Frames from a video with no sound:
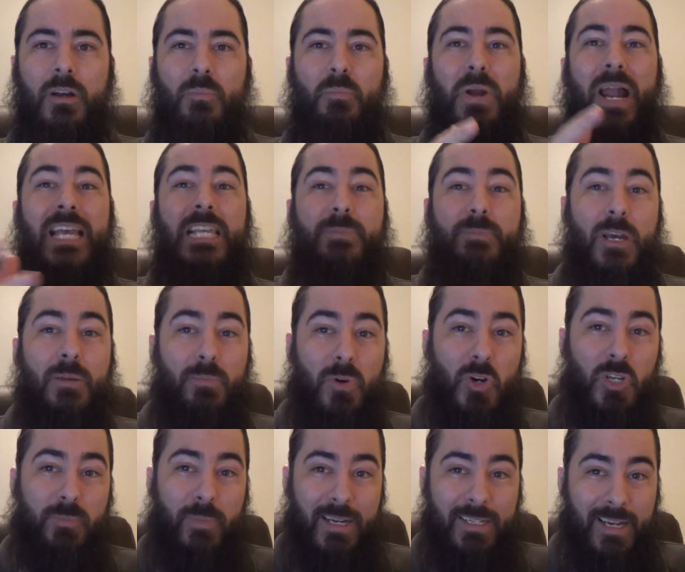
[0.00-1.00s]
But I spend
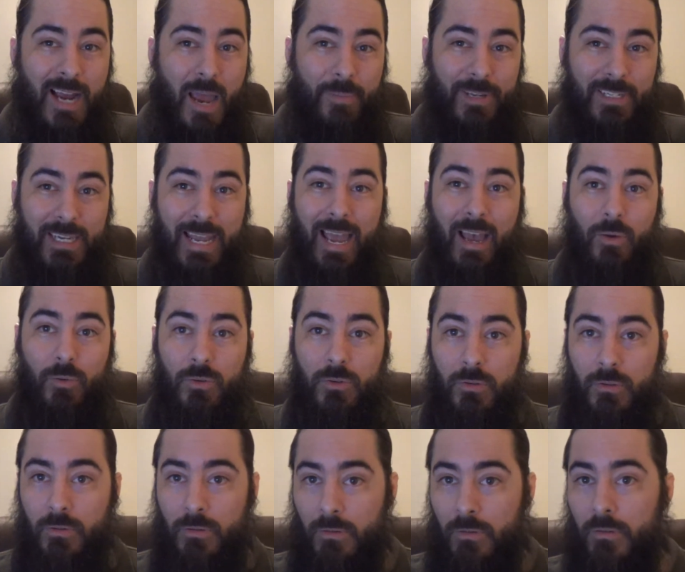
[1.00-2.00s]
most of my time in town.
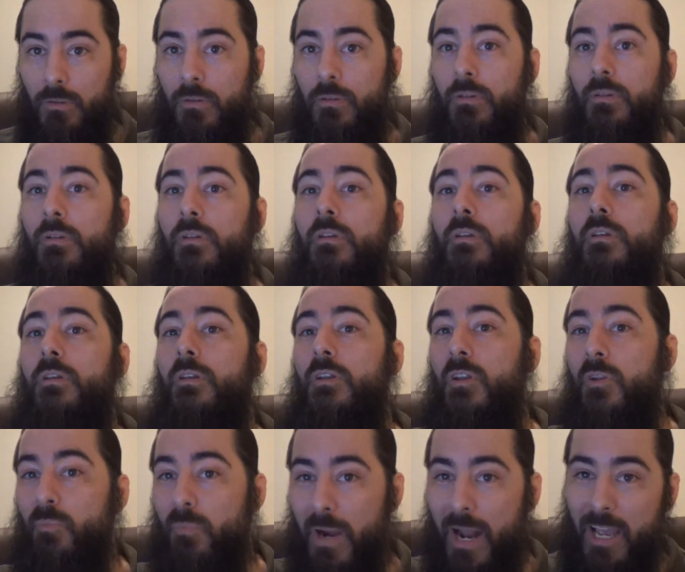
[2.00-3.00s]

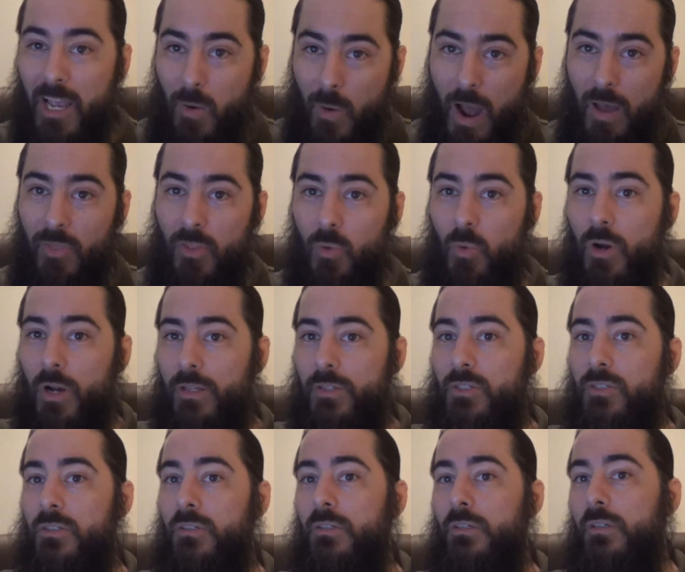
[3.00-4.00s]
But I go out in the
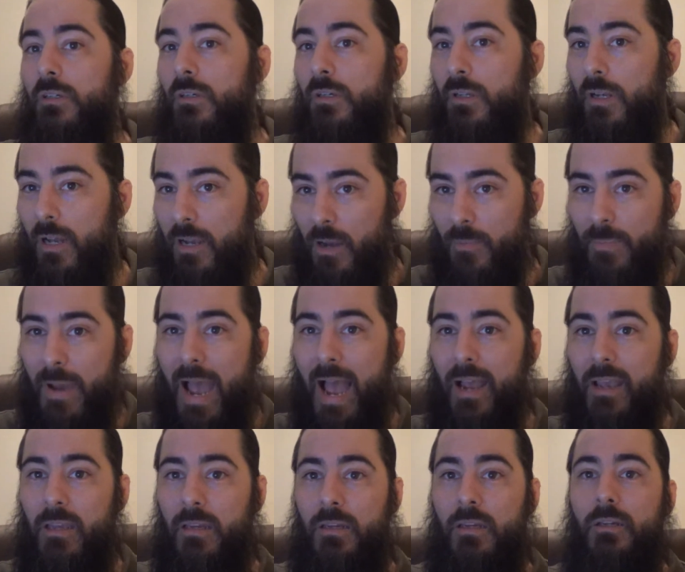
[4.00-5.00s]
woods, and I come
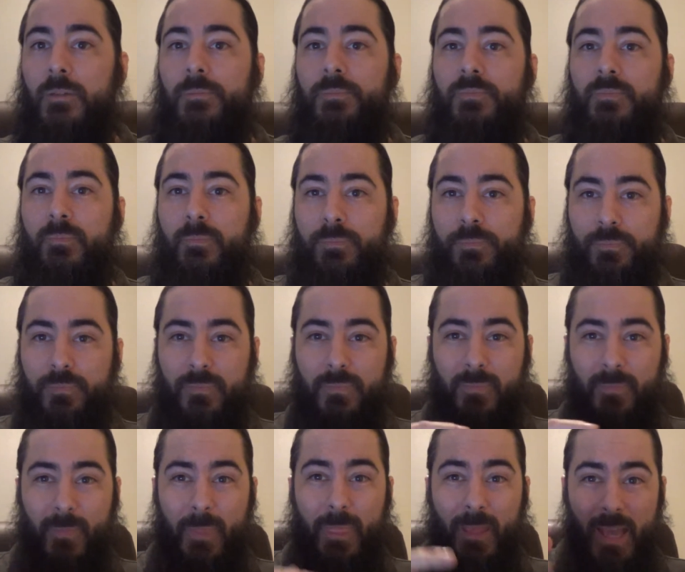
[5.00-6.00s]
back.
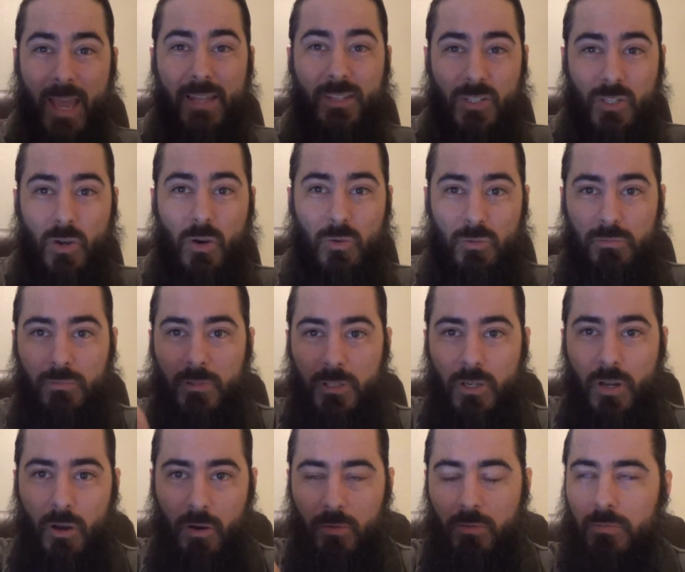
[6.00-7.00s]
And so,
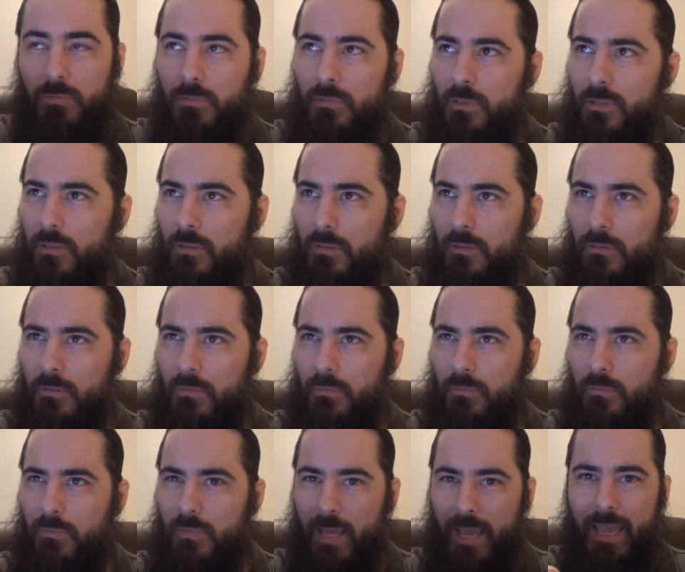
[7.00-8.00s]

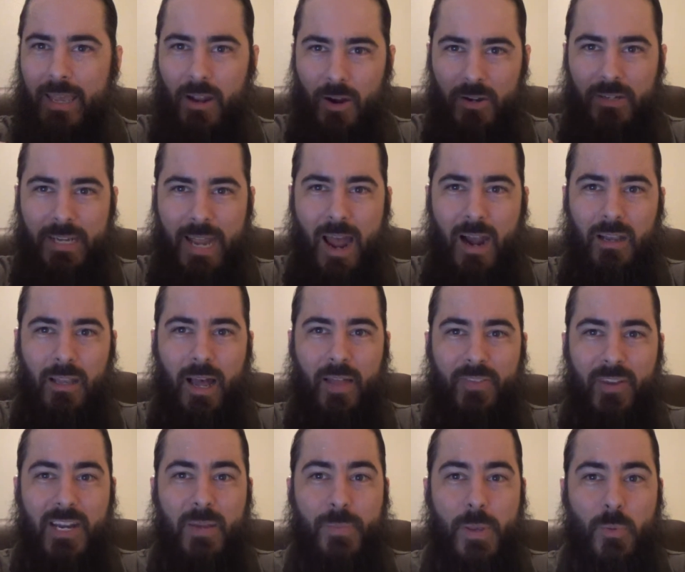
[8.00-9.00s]
they are in town a lot.
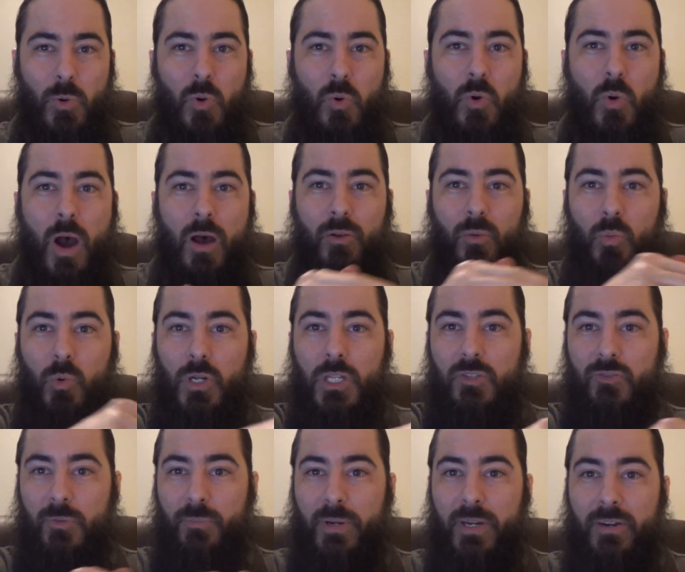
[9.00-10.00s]
Then you get people who go out in the
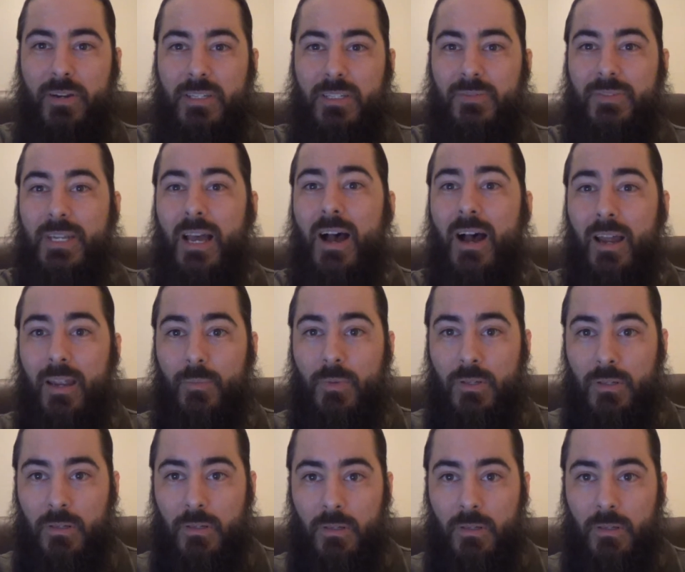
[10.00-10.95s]
woods for periods of time,